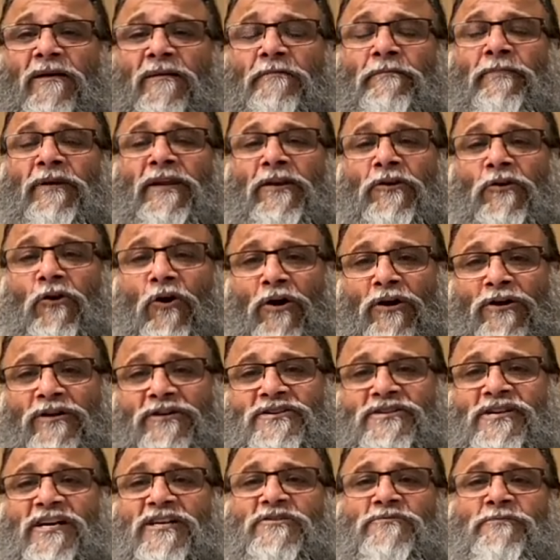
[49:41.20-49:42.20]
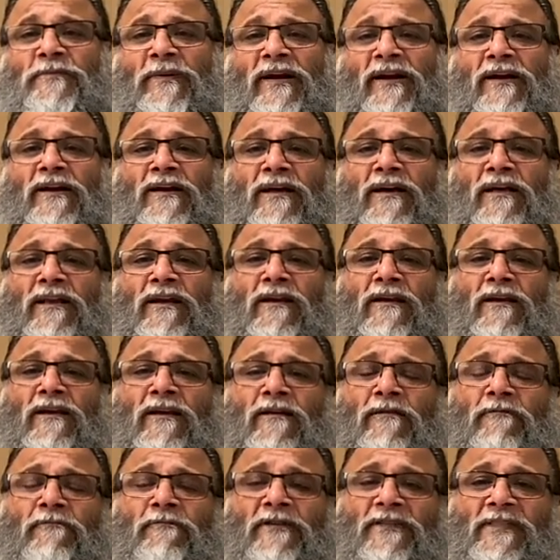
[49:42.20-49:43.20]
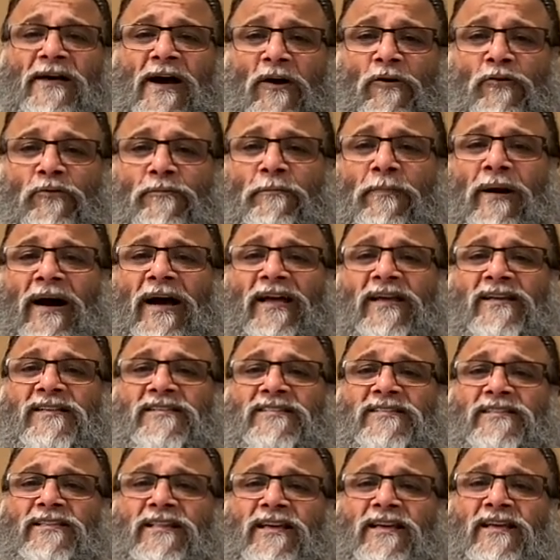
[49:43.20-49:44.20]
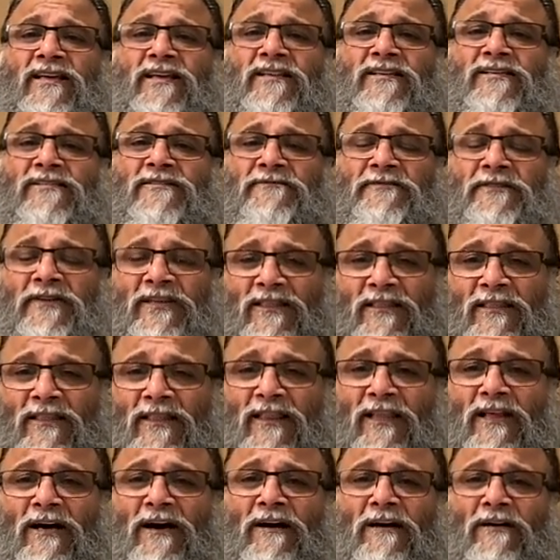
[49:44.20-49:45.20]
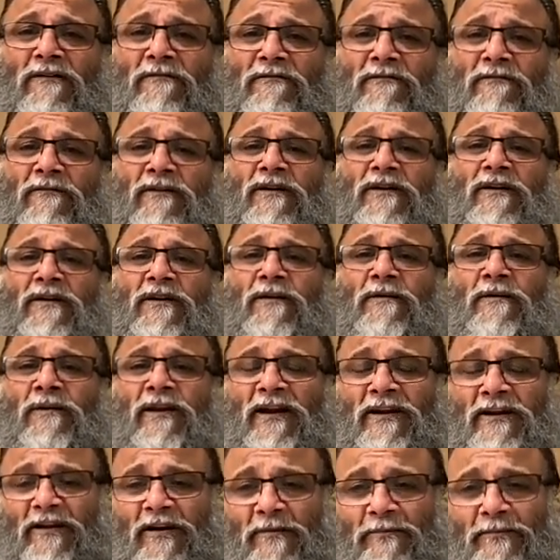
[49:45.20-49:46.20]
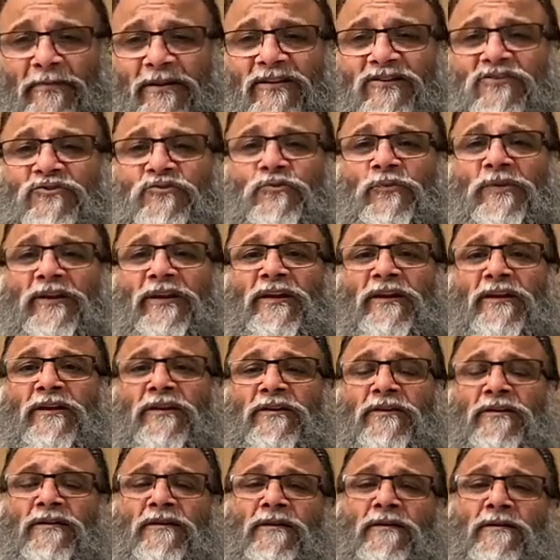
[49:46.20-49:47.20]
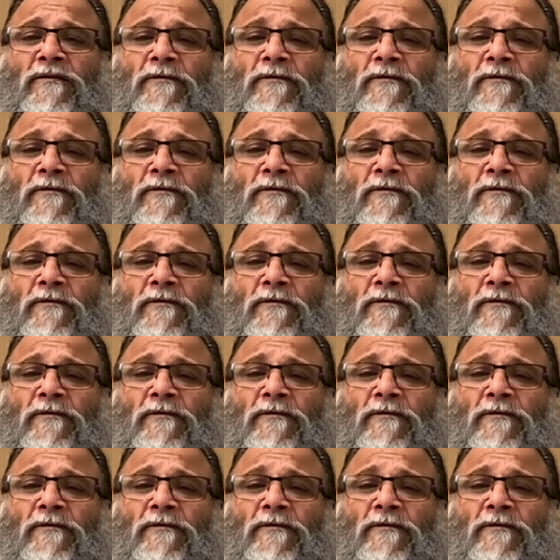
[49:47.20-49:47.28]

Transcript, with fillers: be non judgmental, without biasness, with love. Let it be sweet